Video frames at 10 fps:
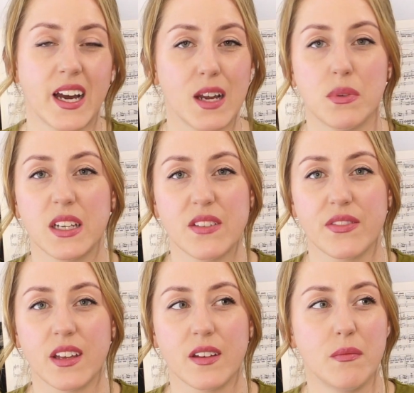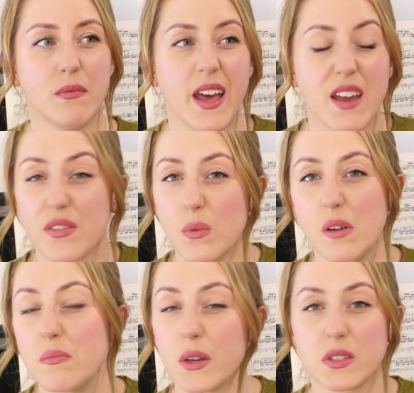I believe that
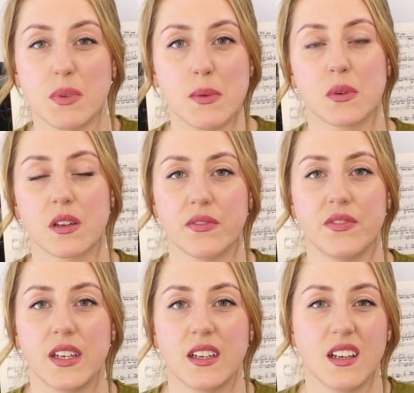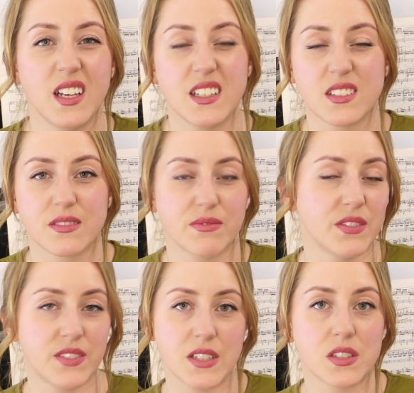most people can fit at least
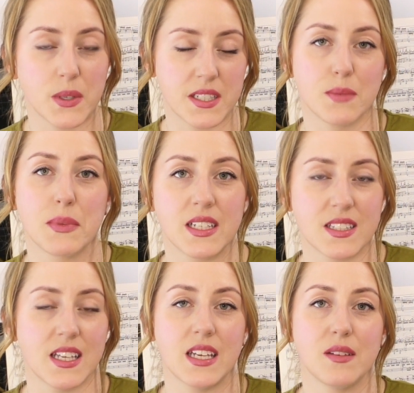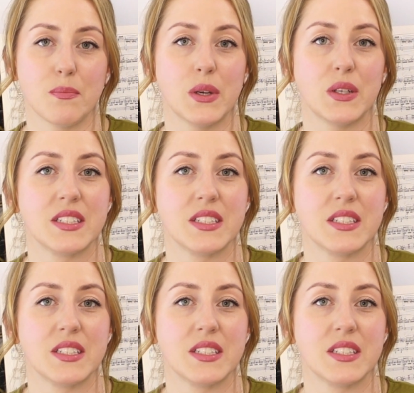15-20 minutes in per